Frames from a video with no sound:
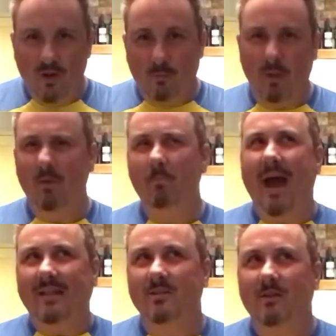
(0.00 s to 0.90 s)
Maybe
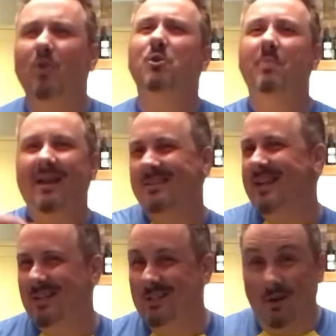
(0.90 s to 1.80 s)
bats. I'll do bats
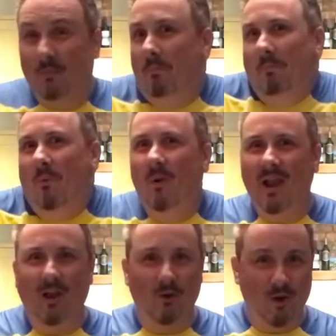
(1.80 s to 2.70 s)
next year when I
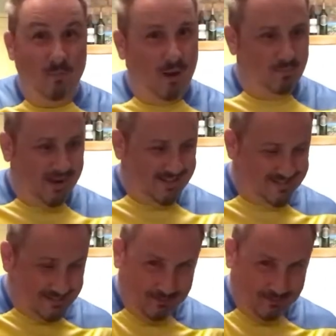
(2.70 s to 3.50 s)
learn about bats.